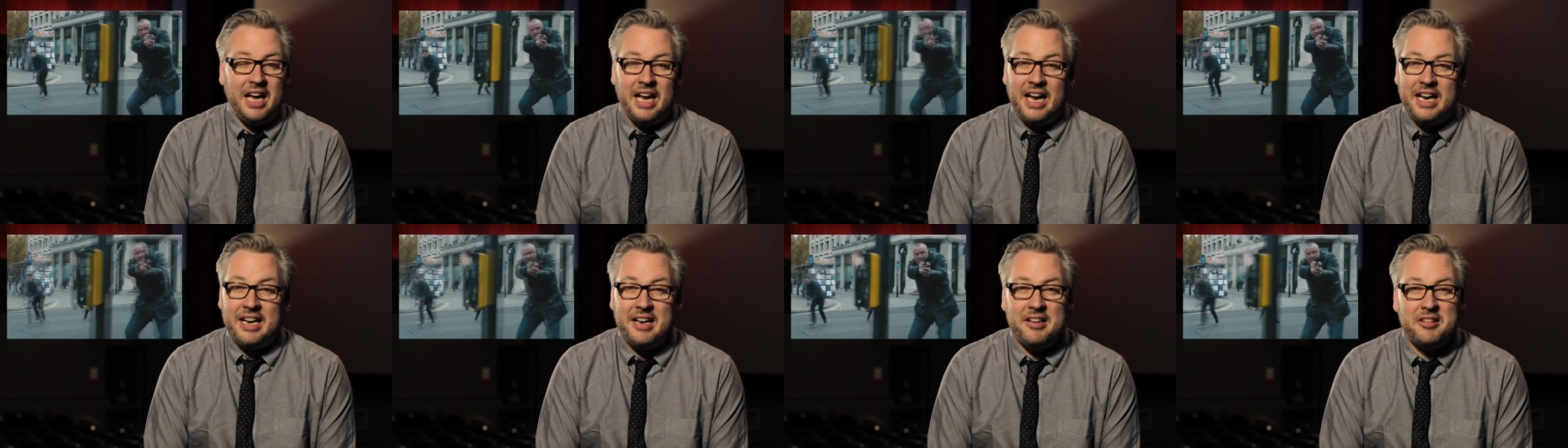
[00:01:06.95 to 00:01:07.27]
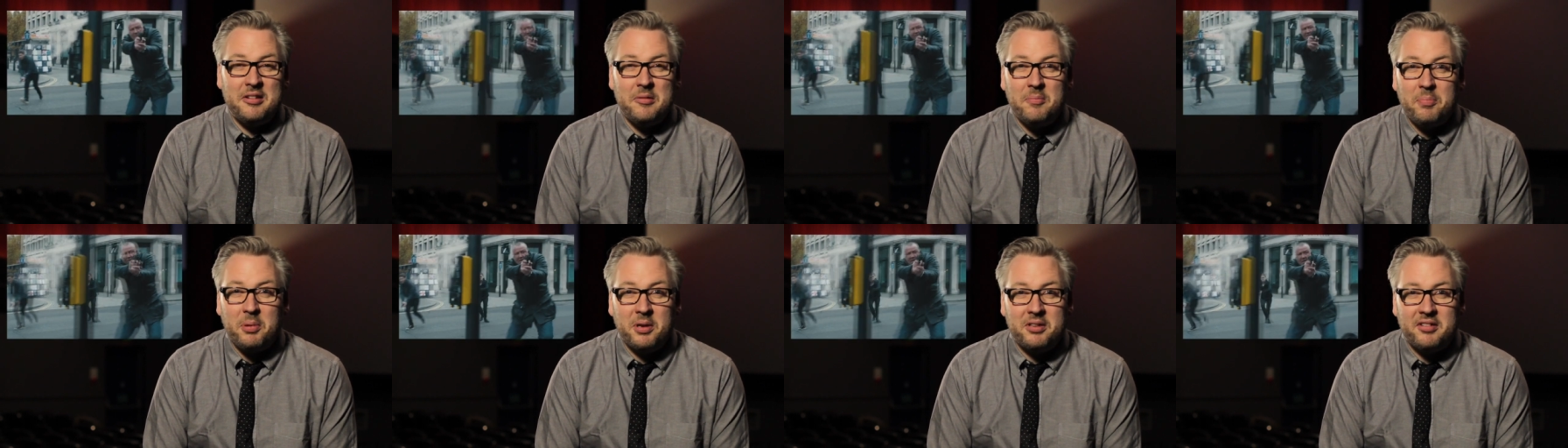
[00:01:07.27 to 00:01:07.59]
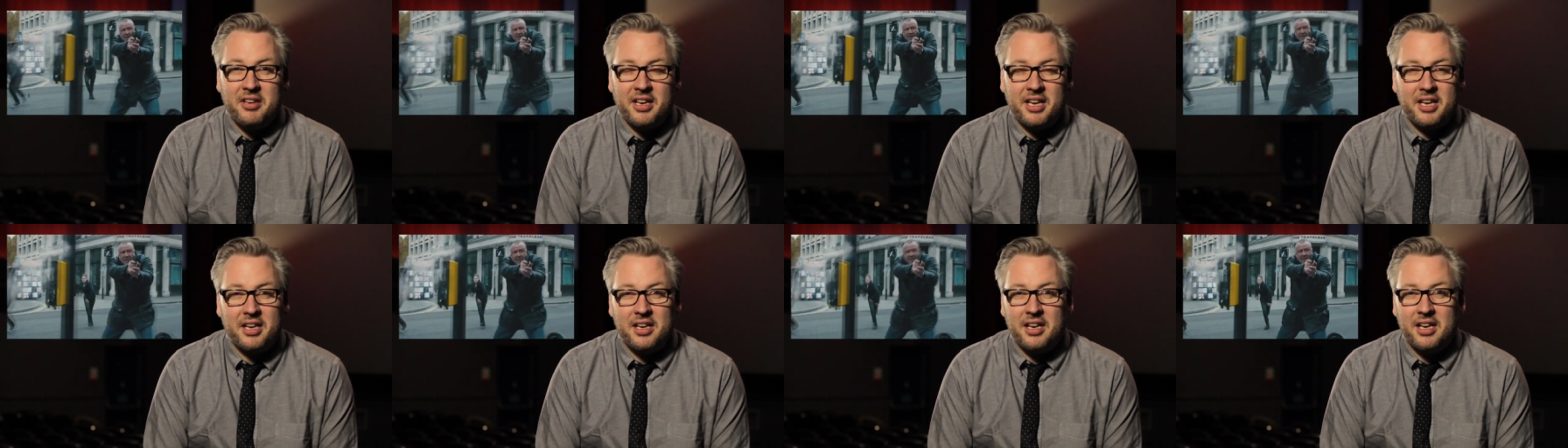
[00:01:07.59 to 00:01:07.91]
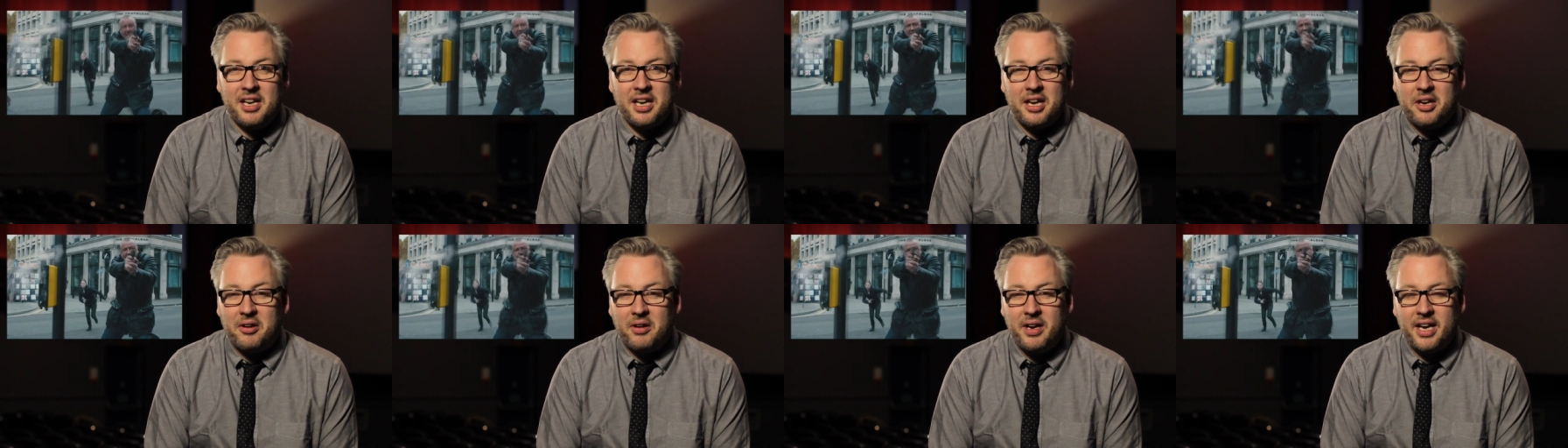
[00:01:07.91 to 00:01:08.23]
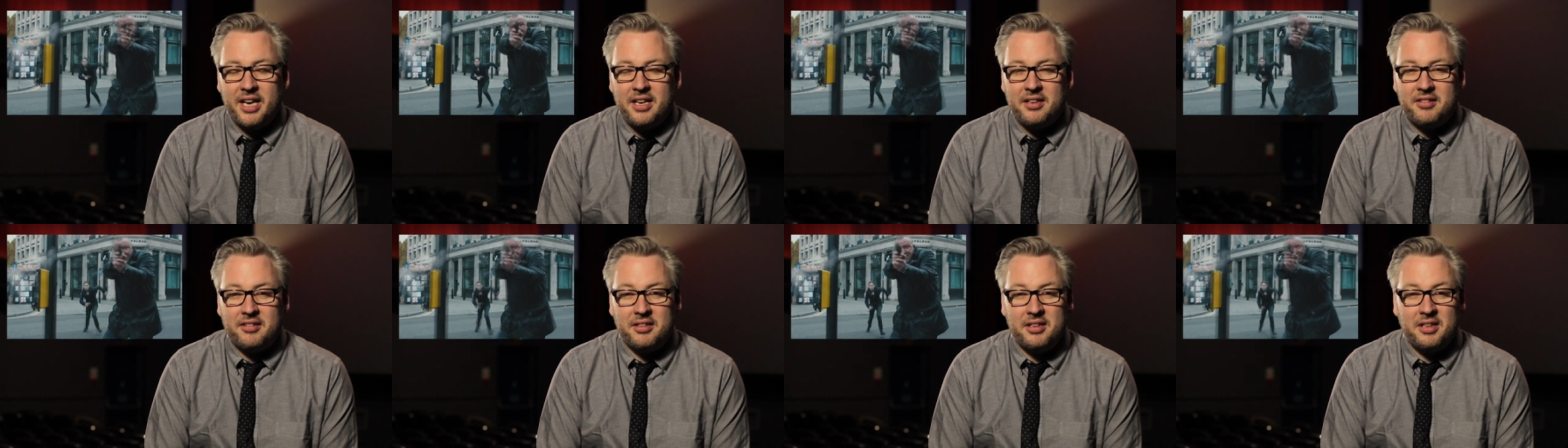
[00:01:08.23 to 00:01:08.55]
It isn't particularly
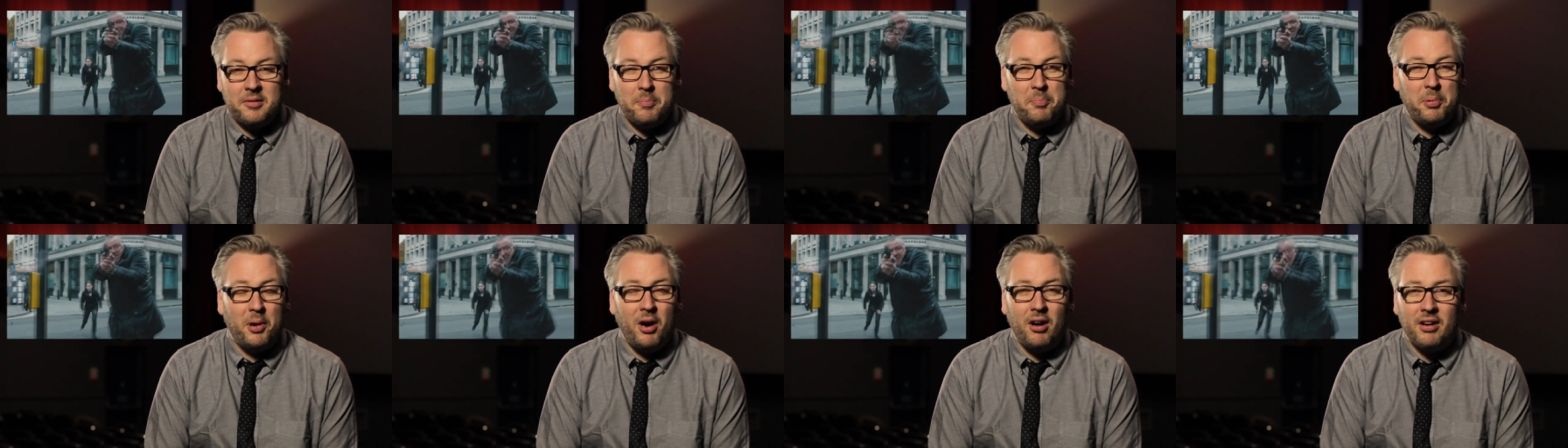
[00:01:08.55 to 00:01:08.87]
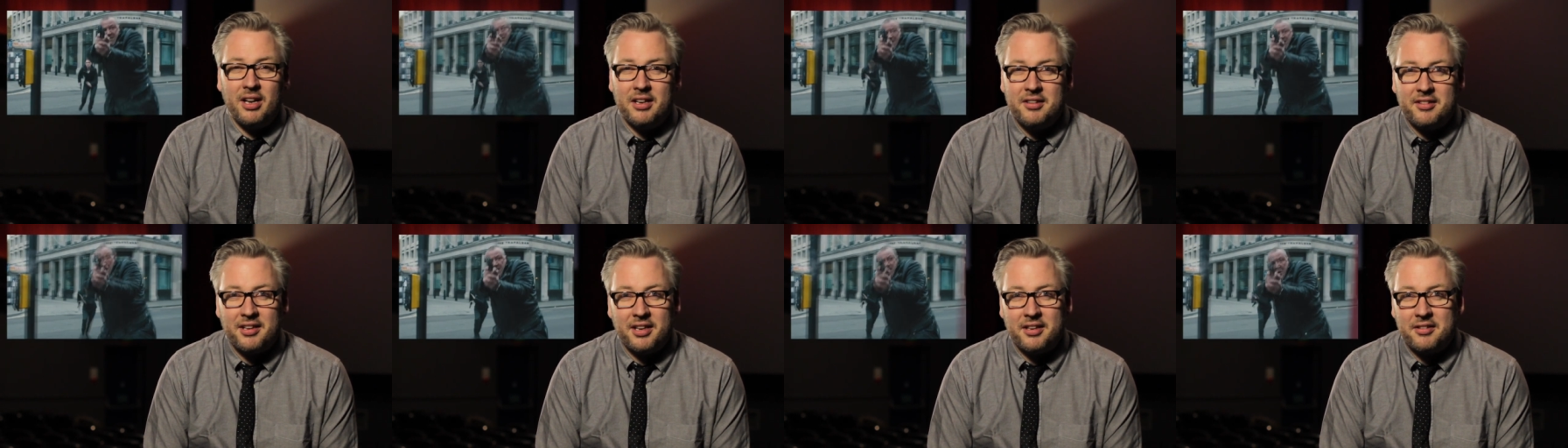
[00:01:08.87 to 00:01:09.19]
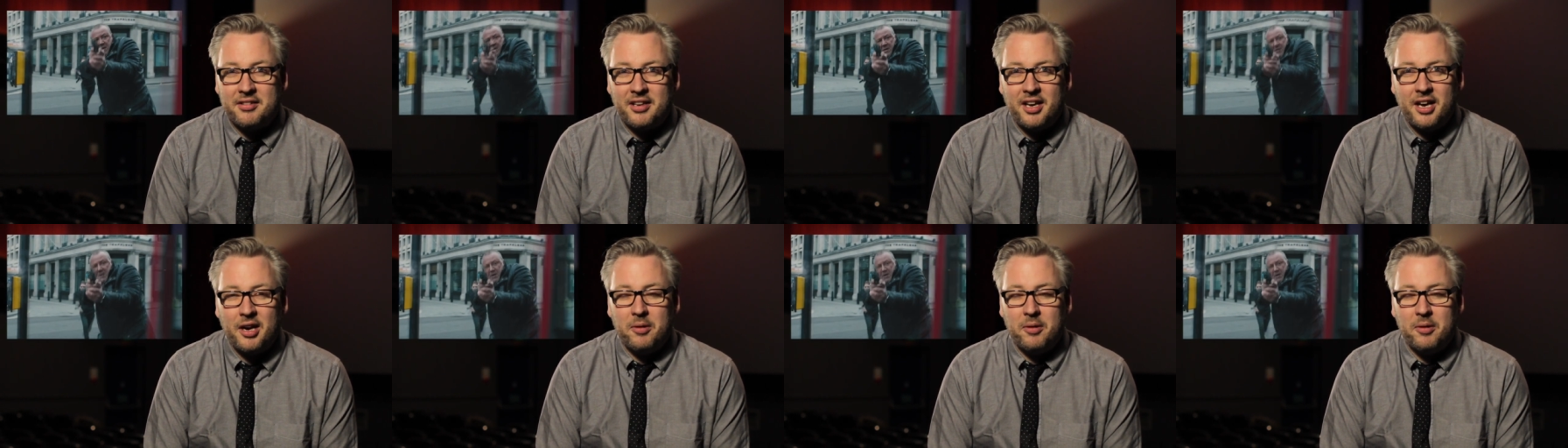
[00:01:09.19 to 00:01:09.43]
great. The politics